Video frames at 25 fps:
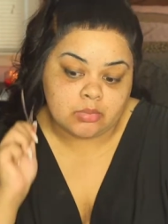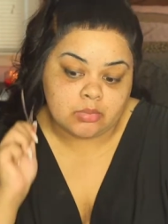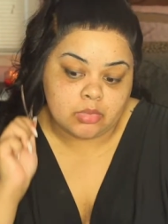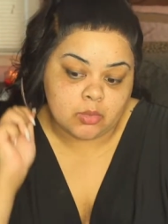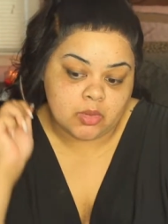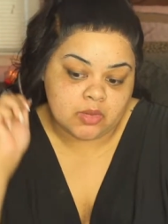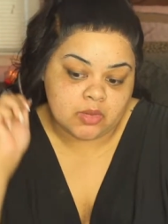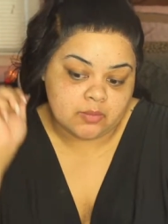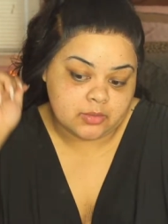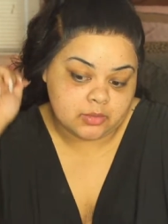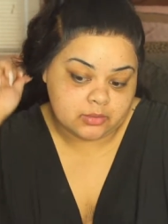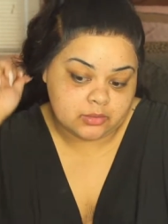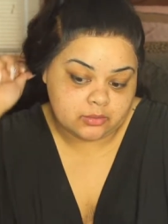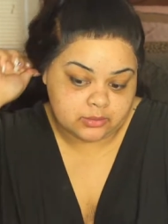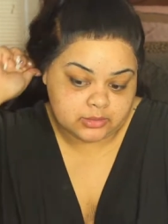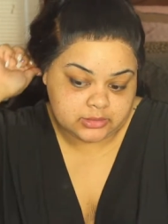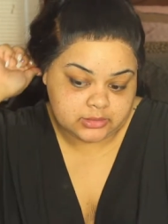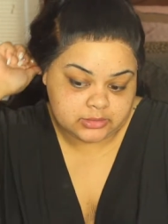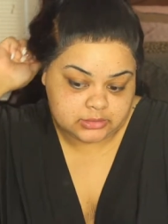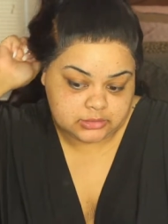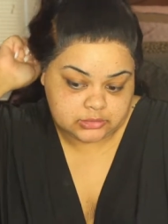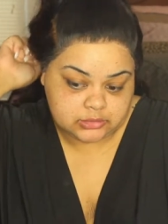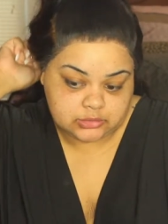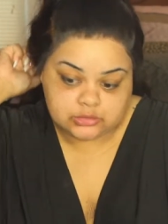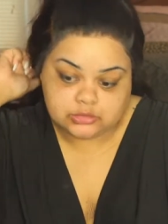What we're going
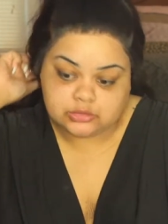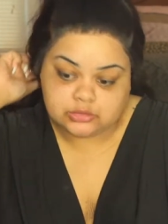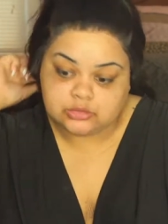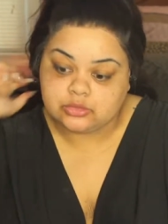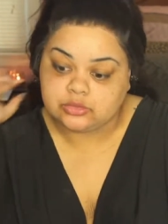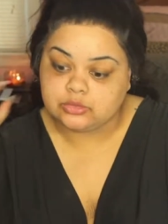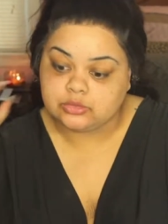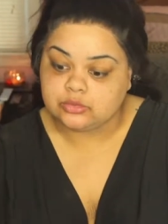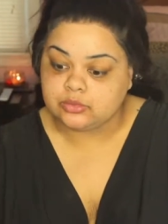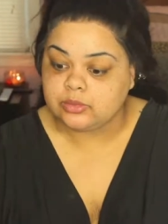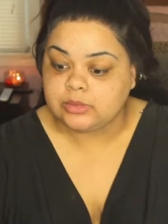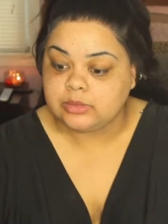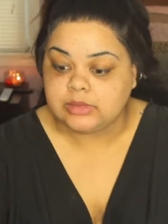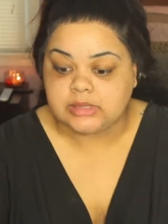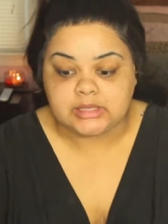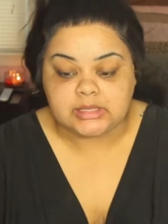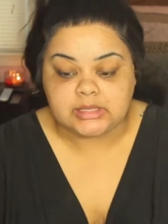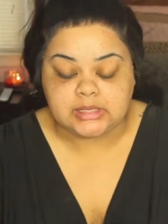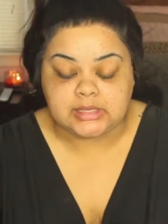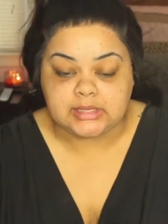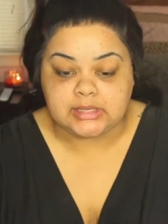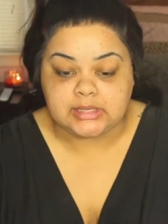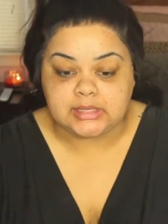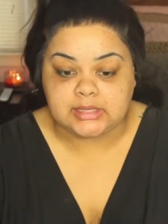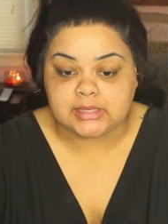to do
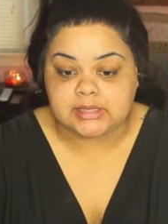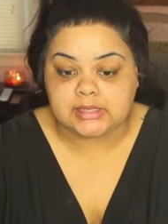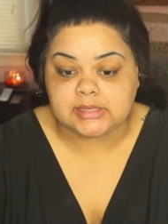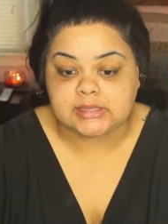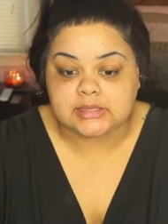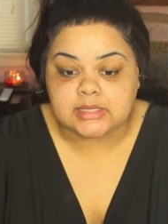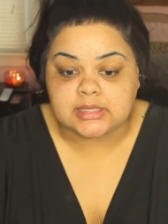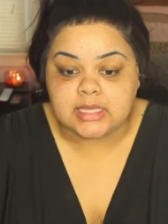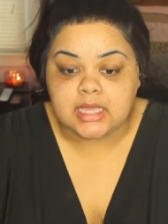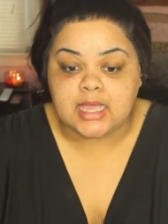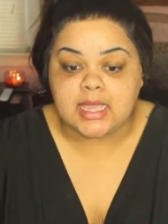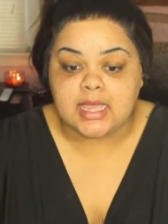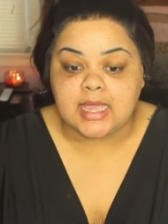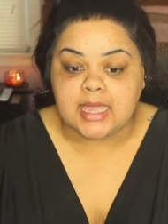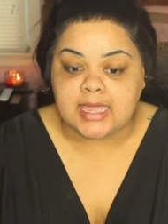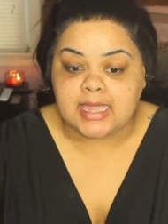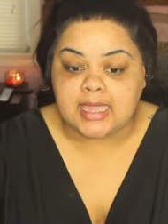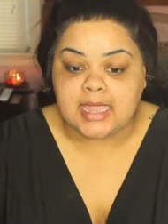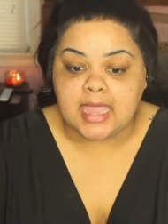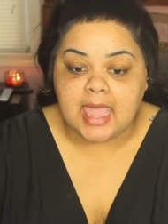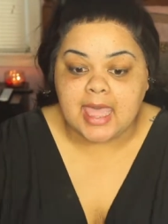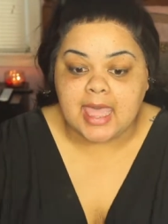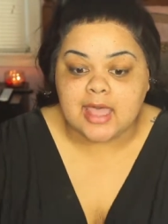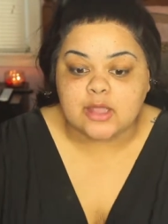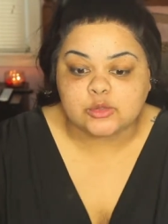is a
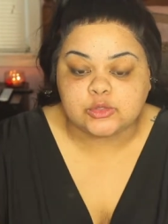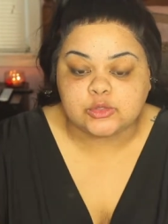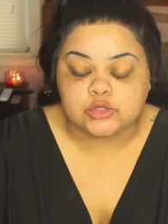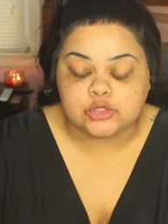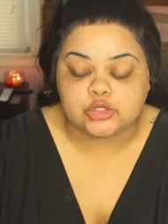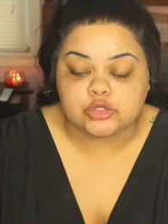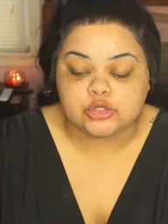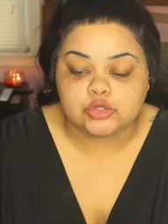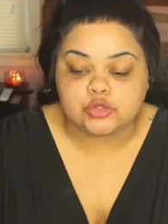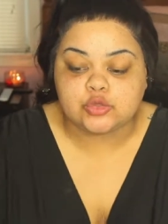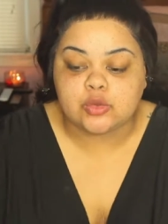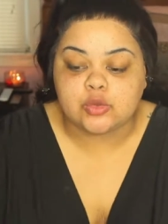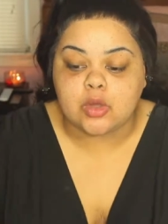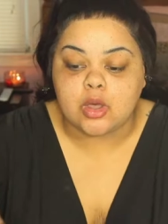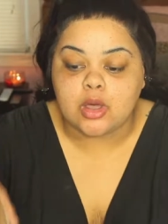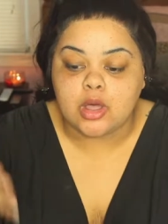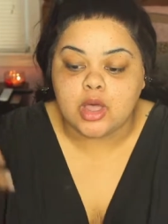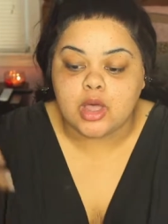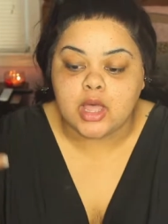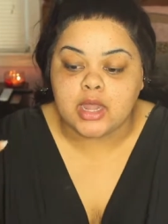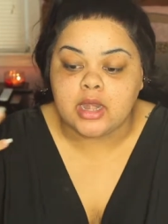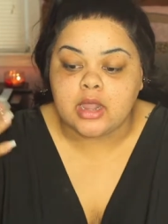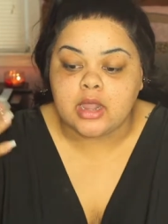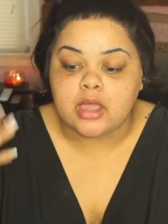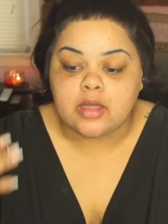how to
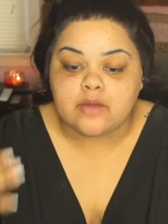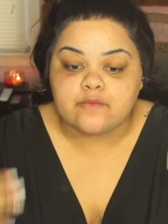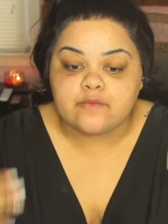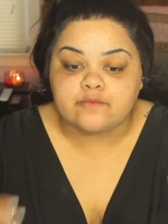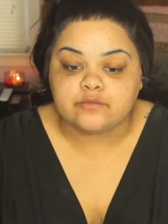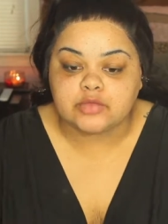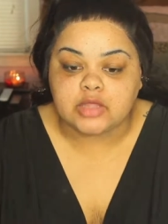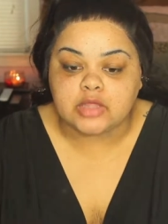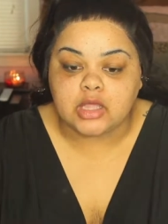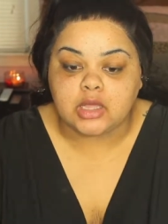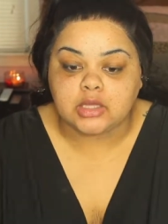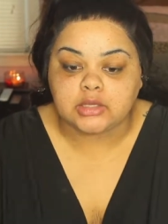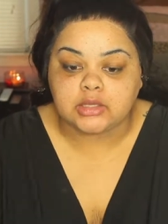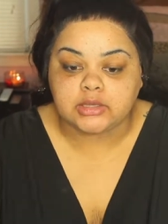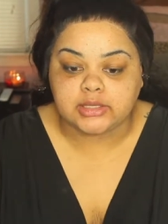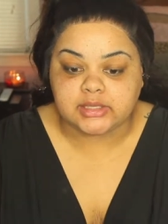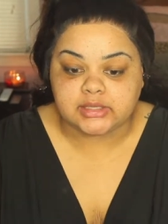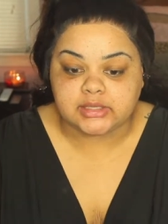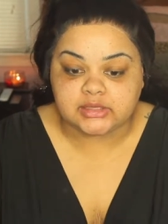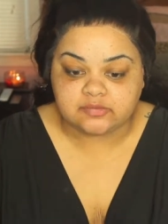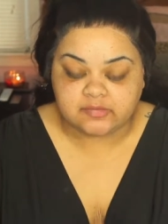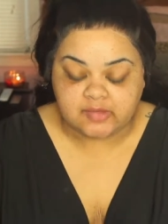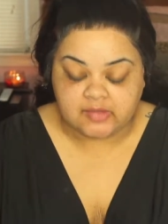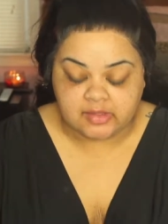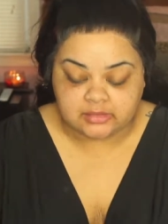on
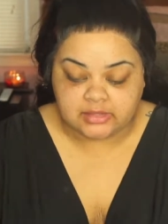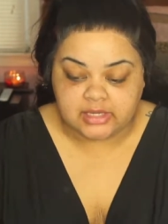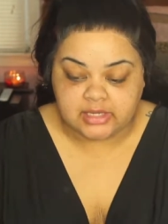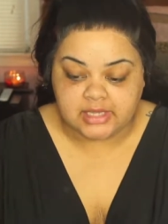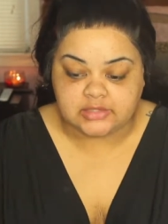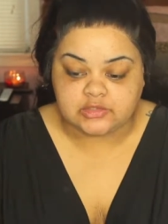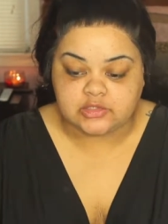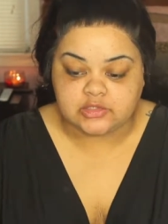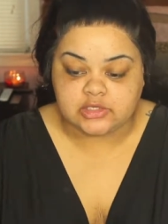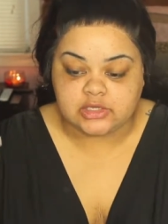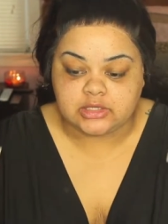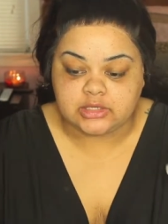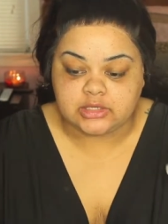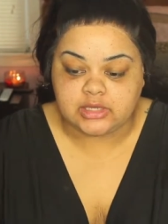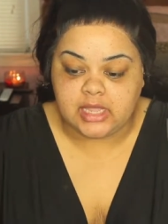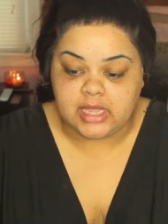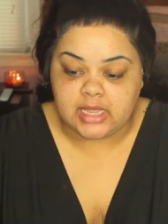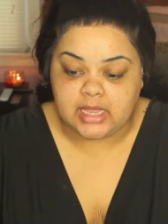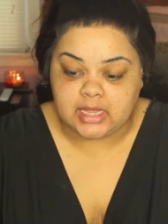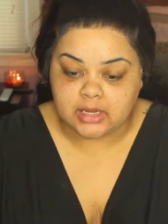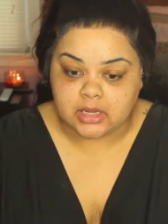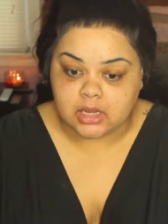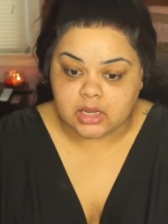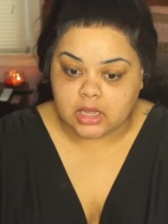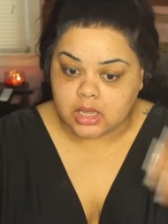flawless foundation
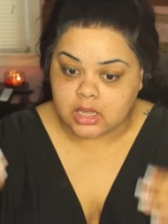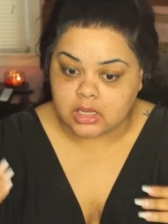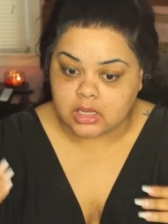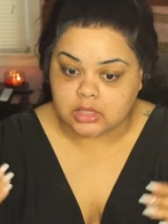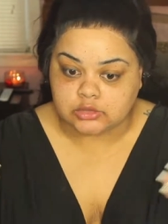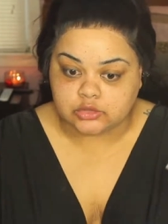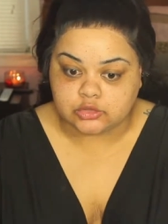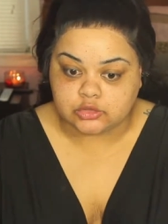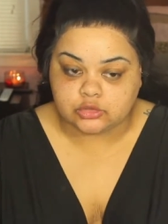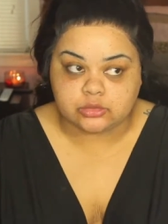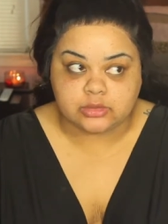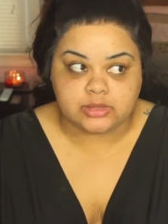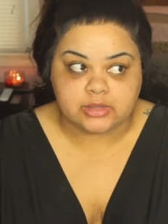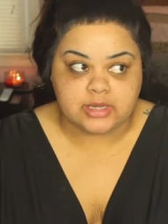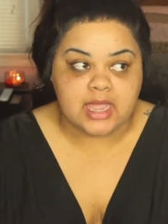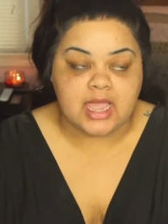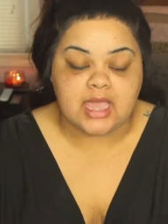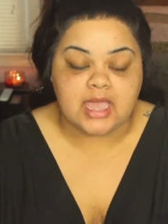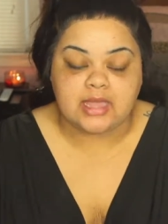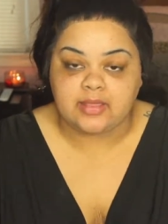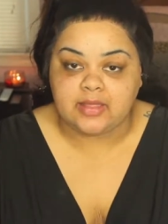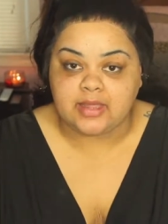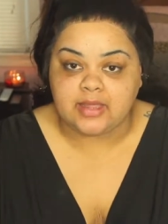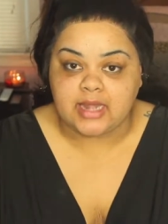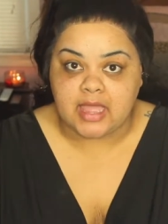and contour and
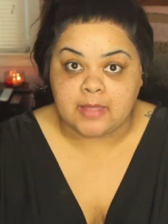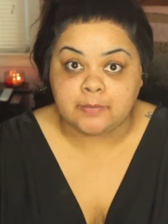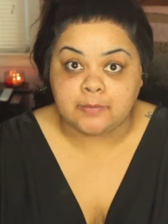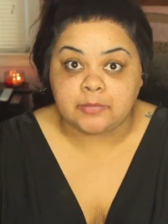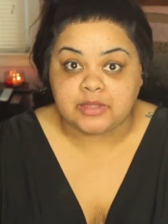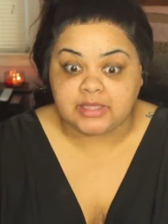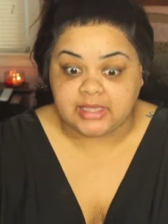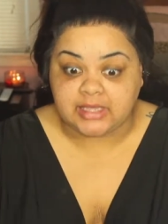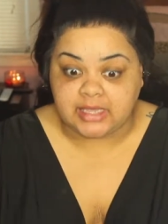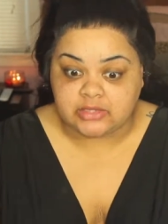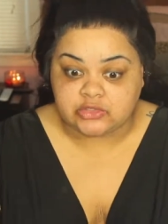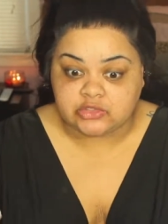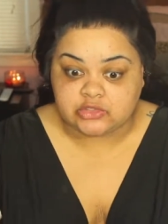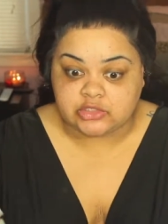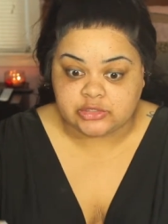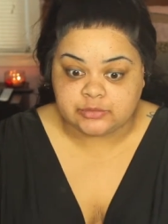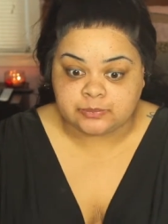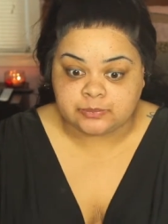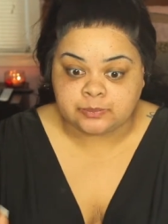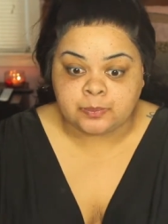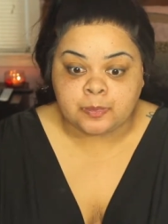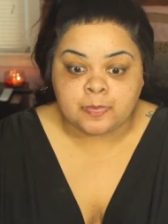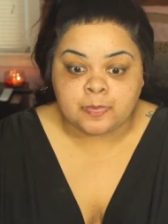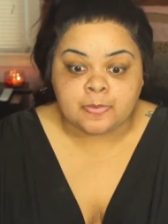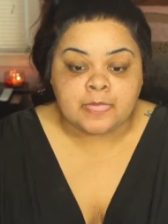highlight
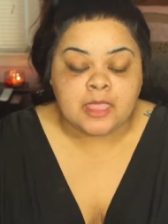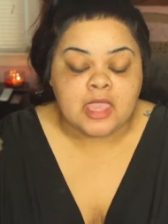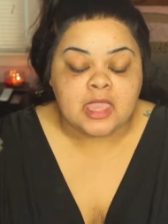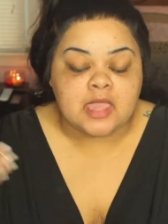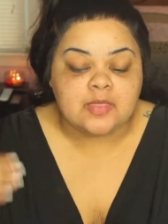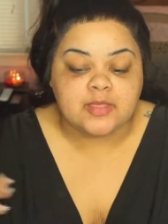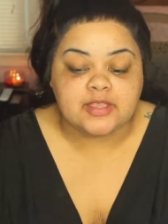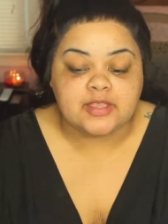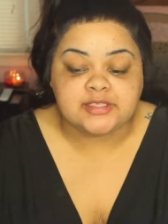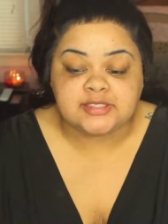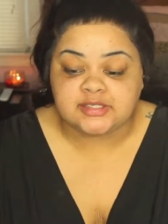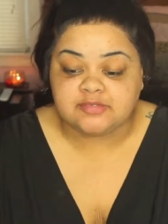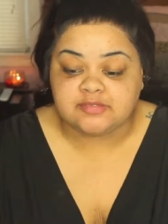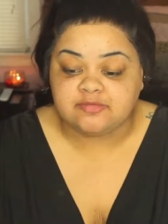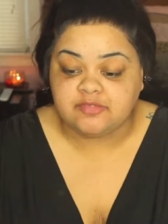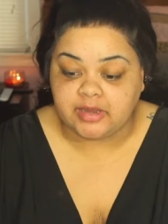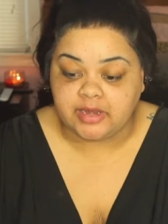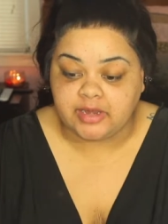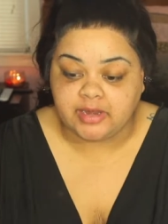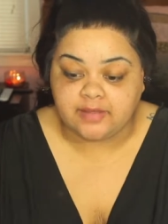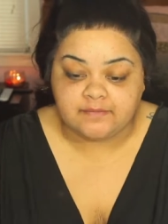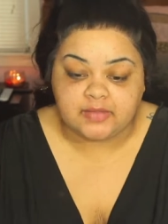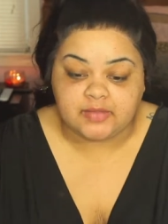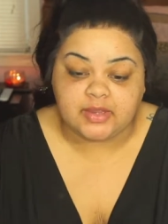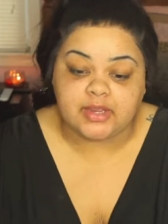application. This is
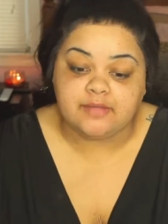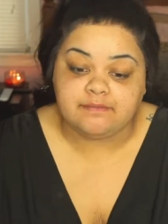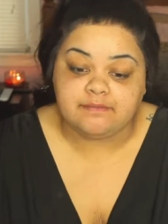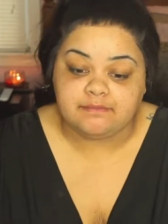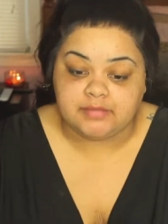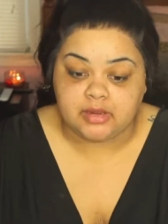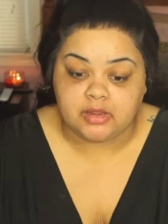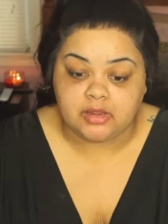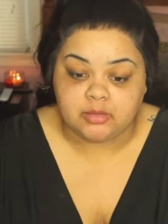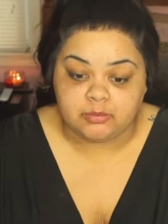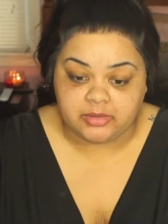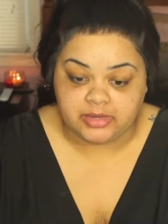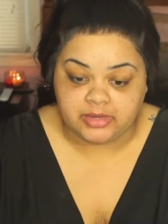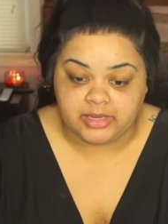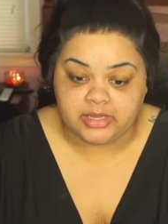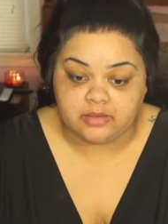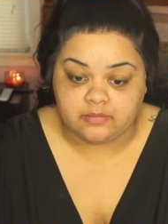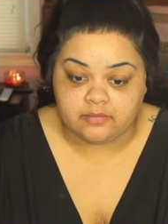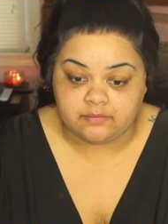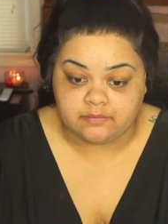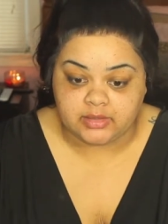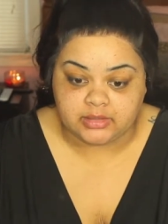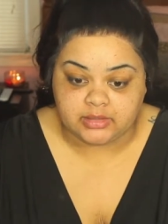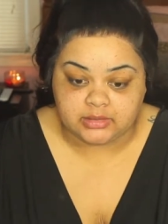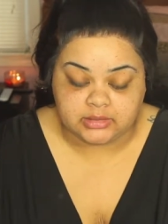very
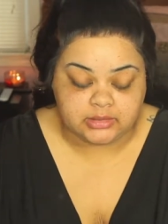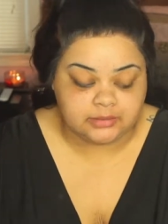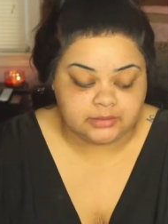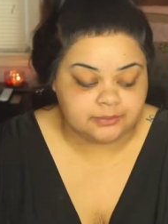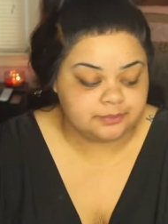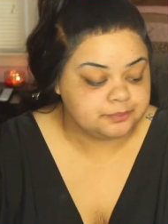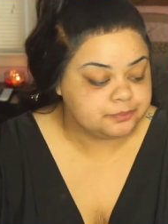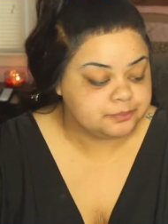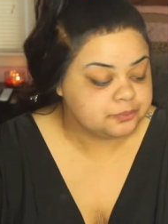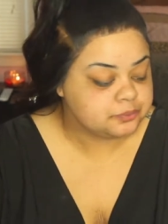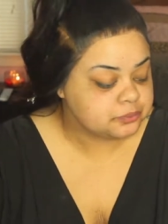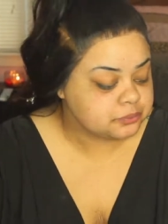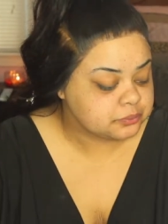beginner friendly.